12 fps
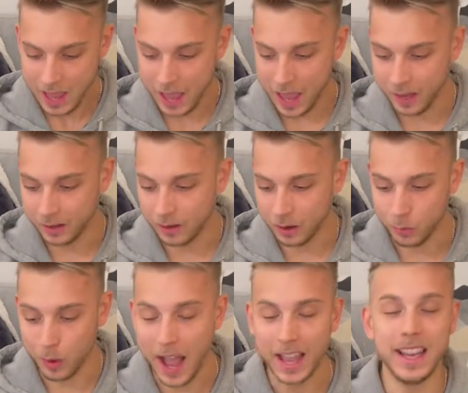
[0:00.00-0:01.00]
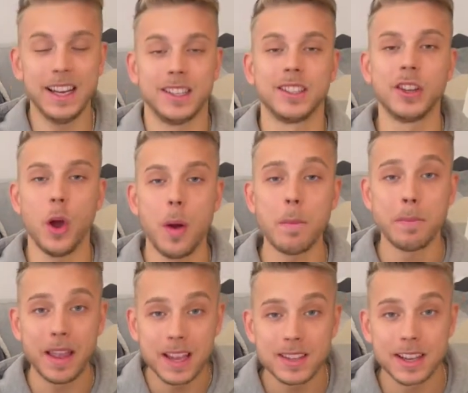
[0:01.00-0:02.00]
and why it is so
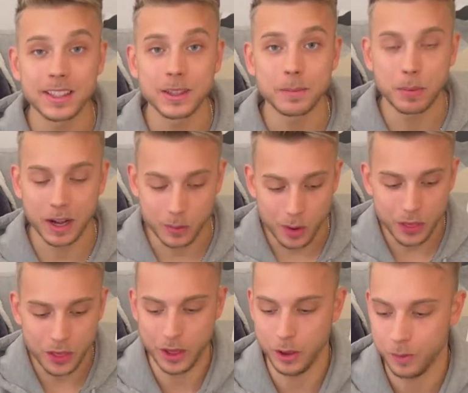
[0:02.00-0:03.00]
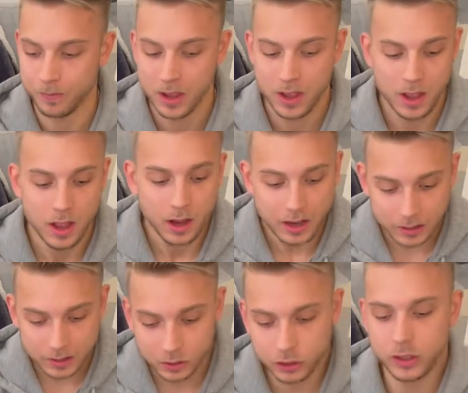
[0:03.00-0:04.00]
amazing to bring with you.
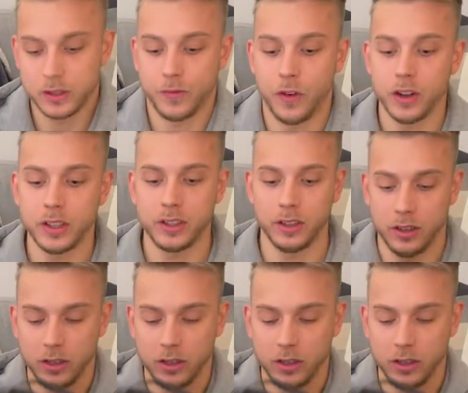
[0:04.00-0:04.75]
Let's just first